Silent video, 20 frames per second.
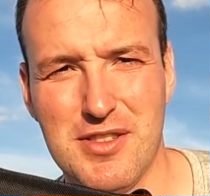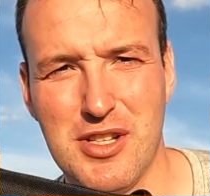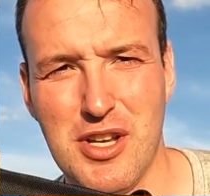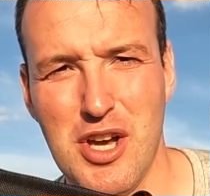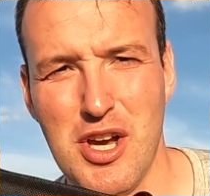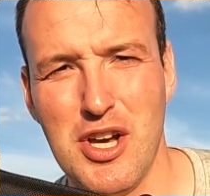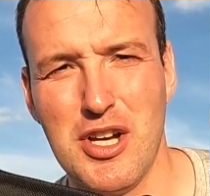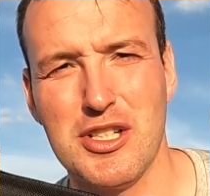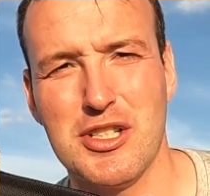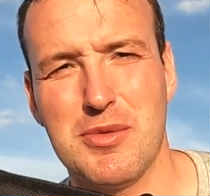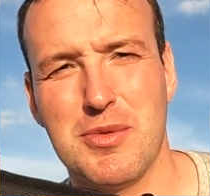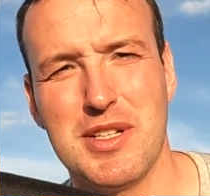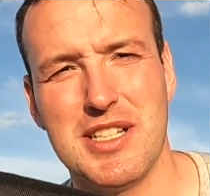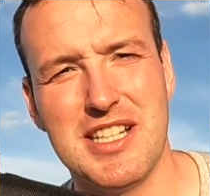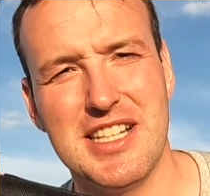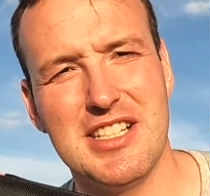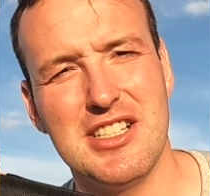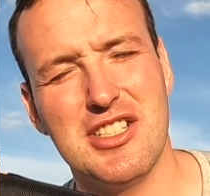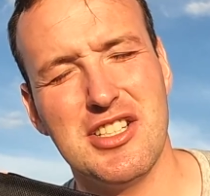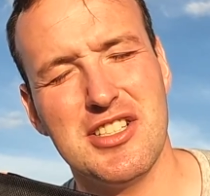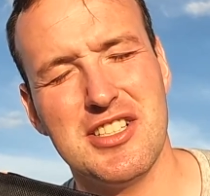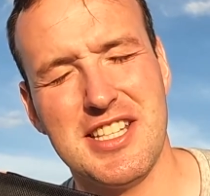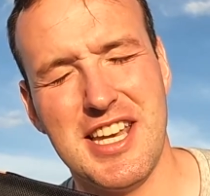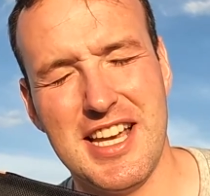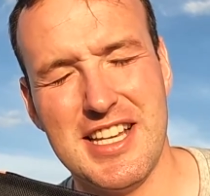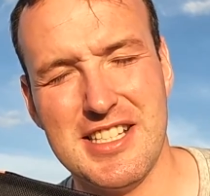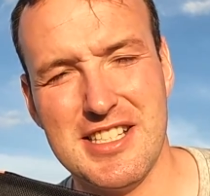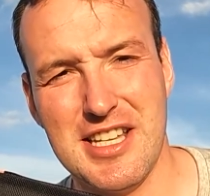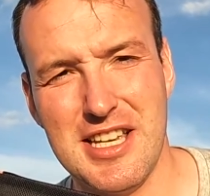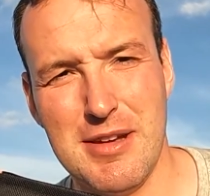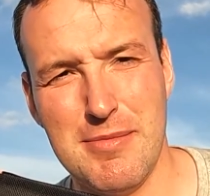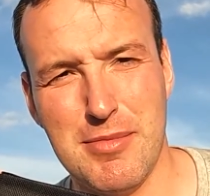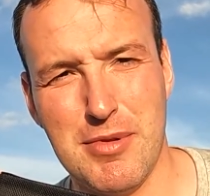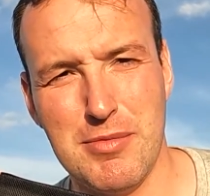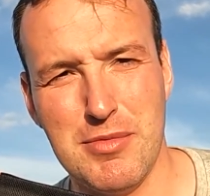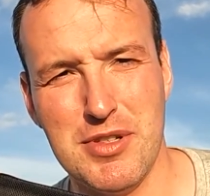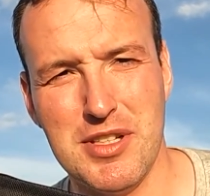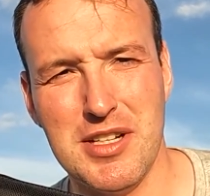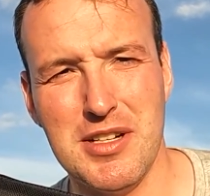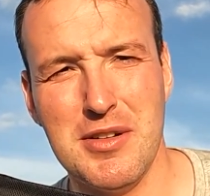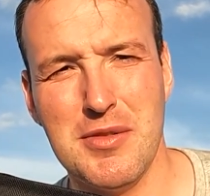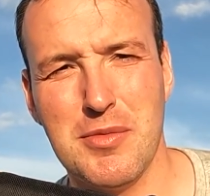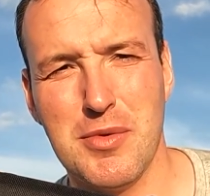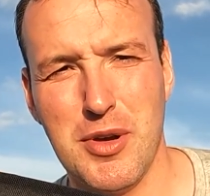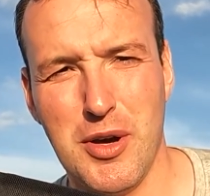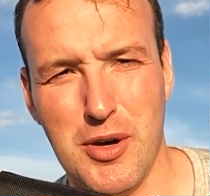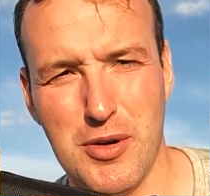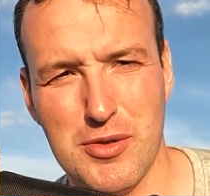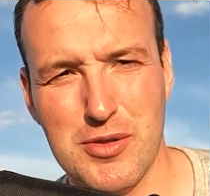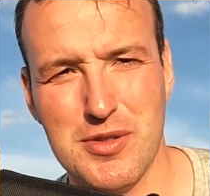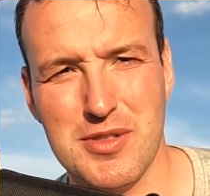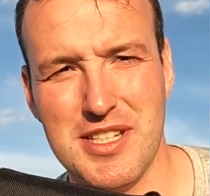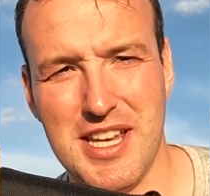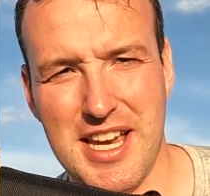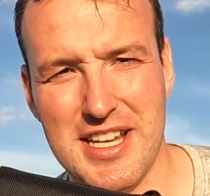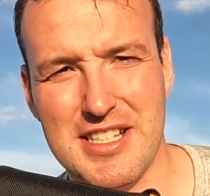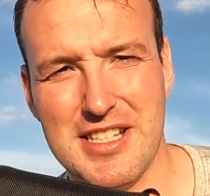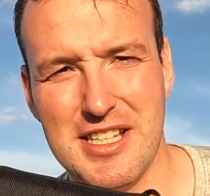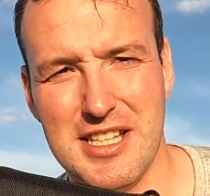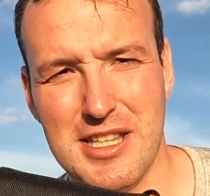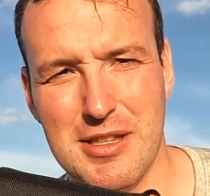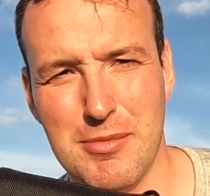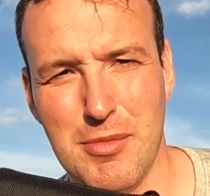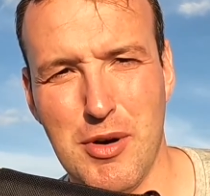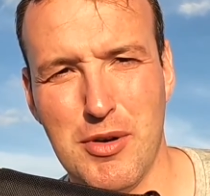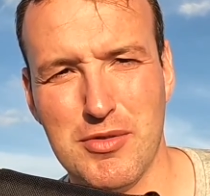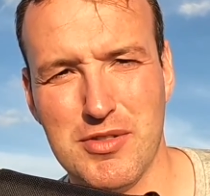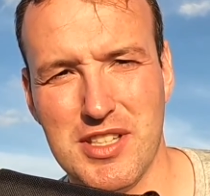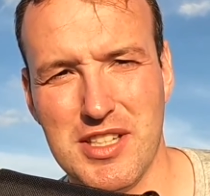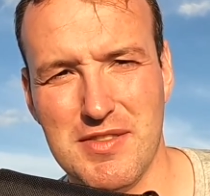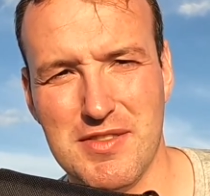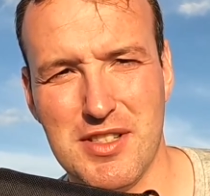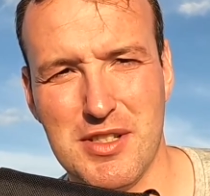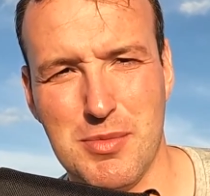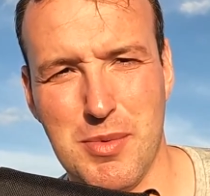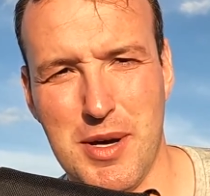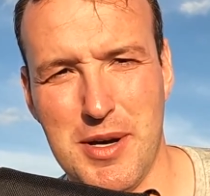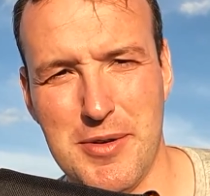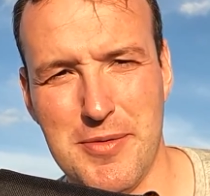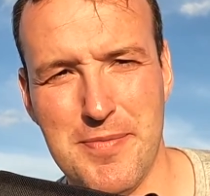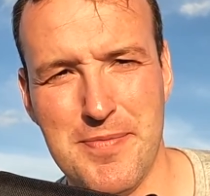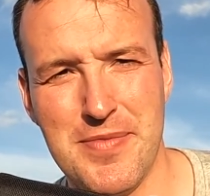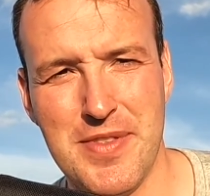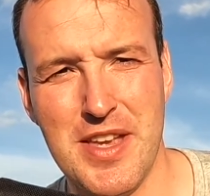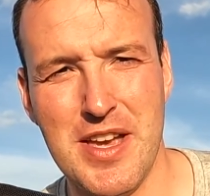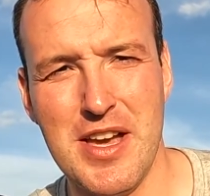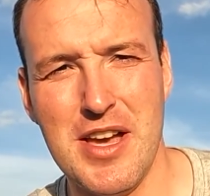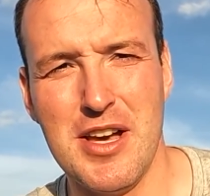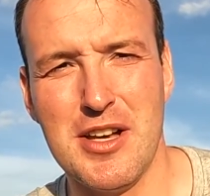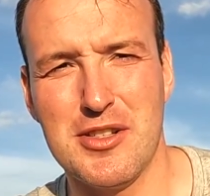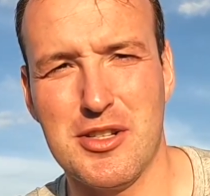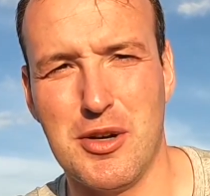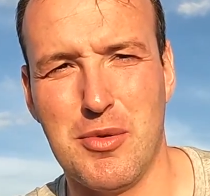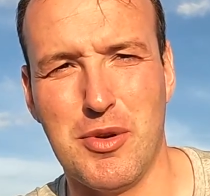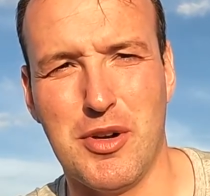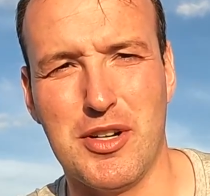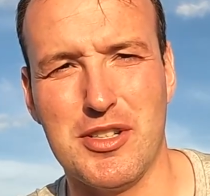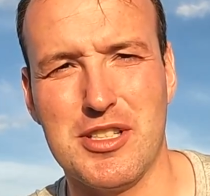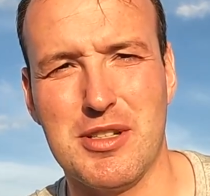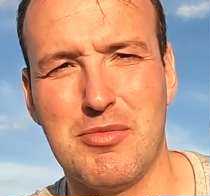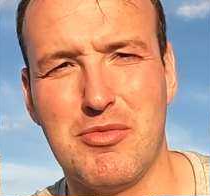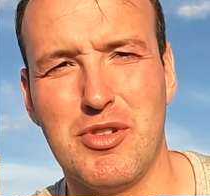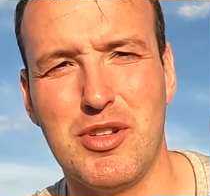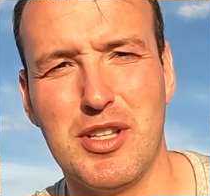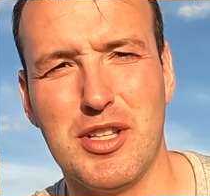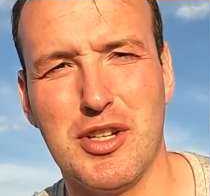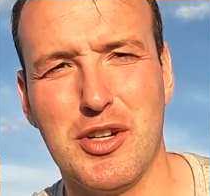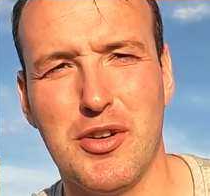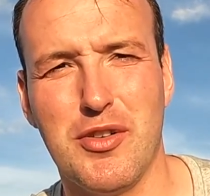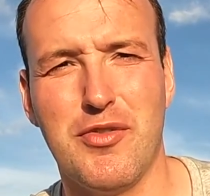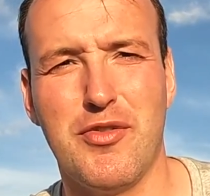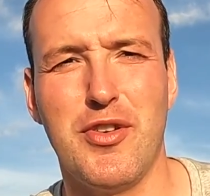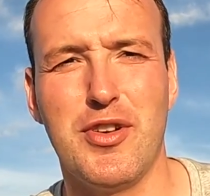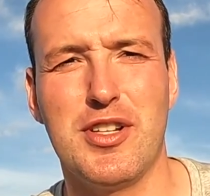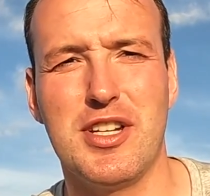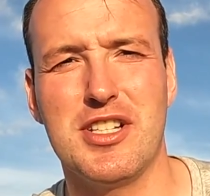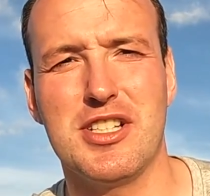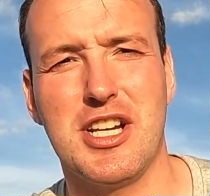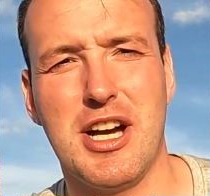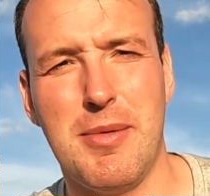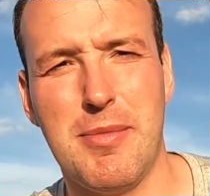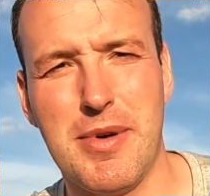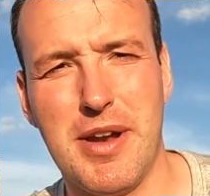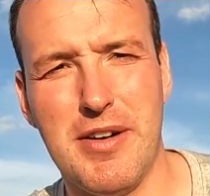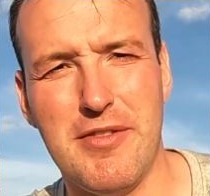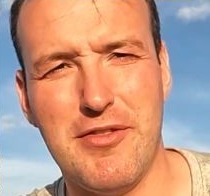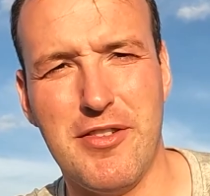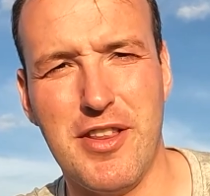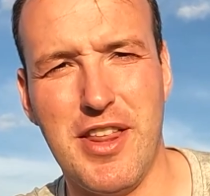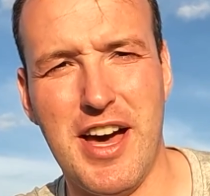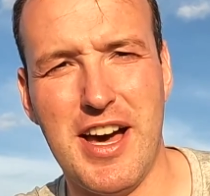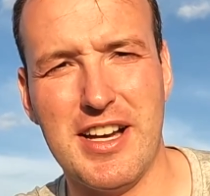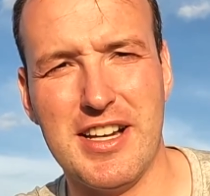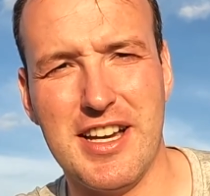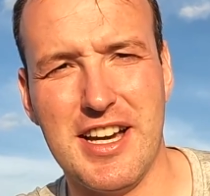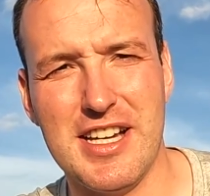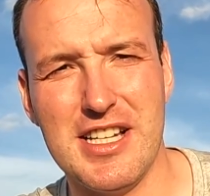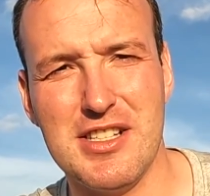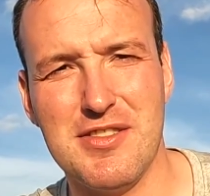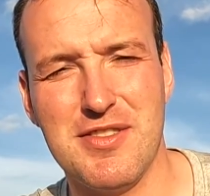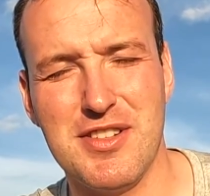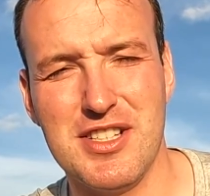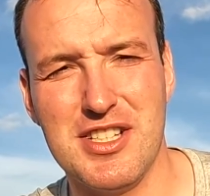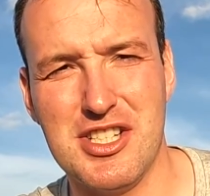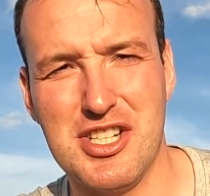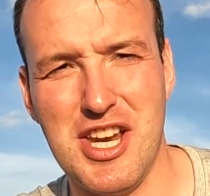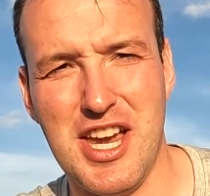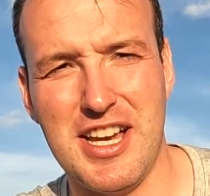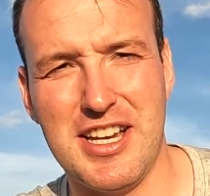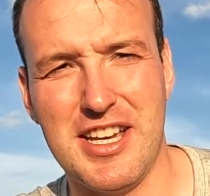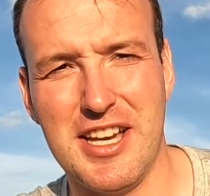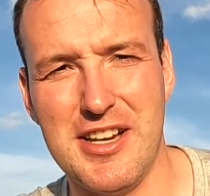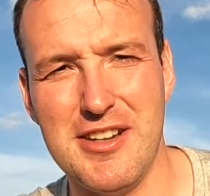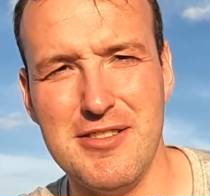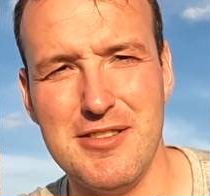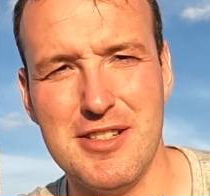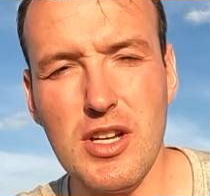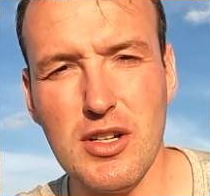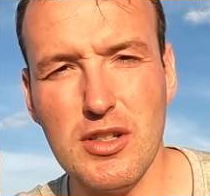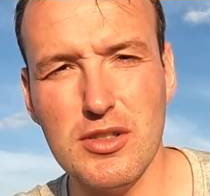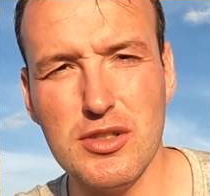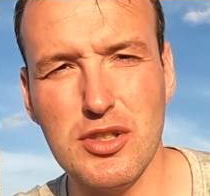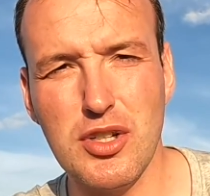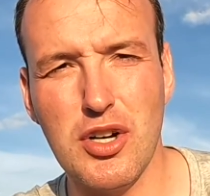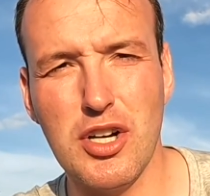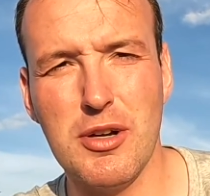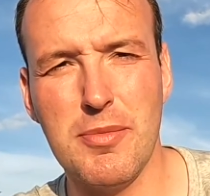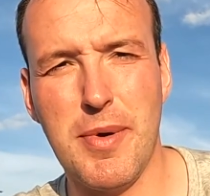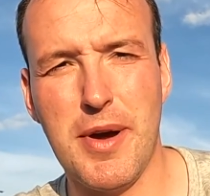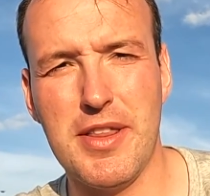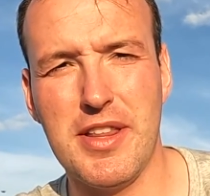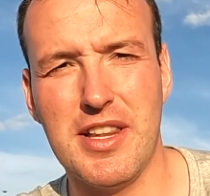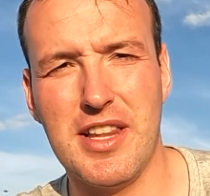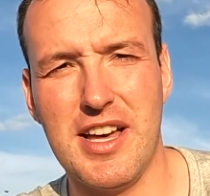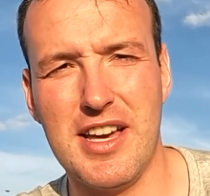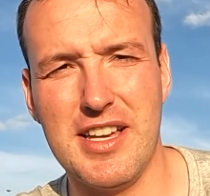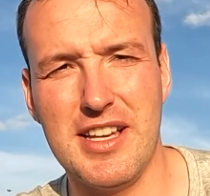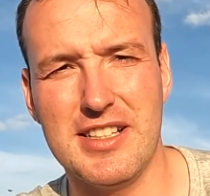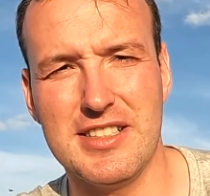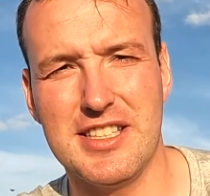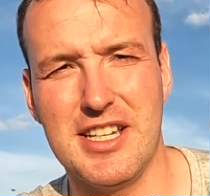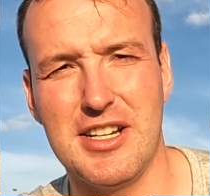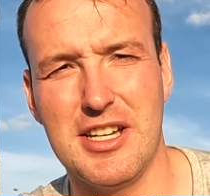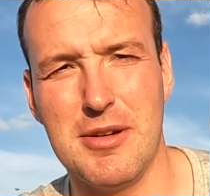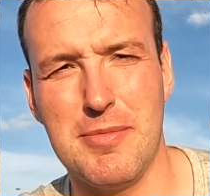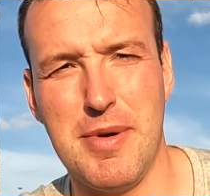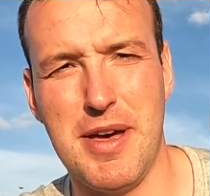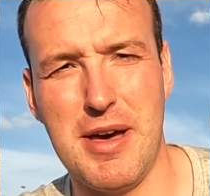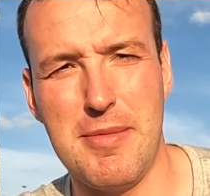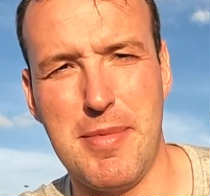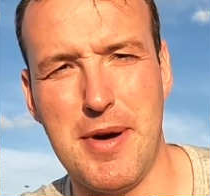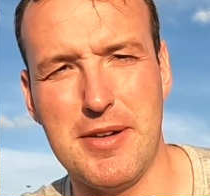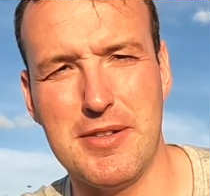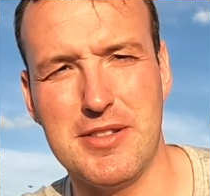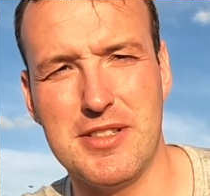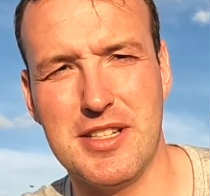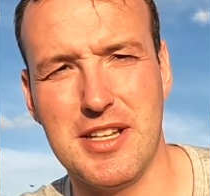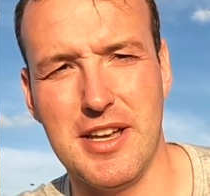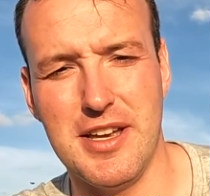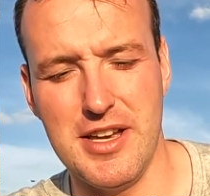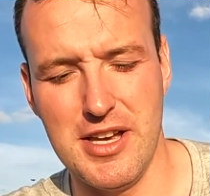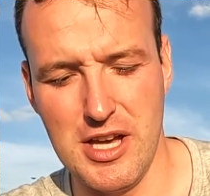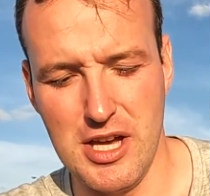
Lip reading: So we didn't just test it in Bermuda, we also tested it in the Maldives as well. So we've got some really cool footage coming up for that, guys, for you to check out. I'm going to talk about the light and tell you a bit about it.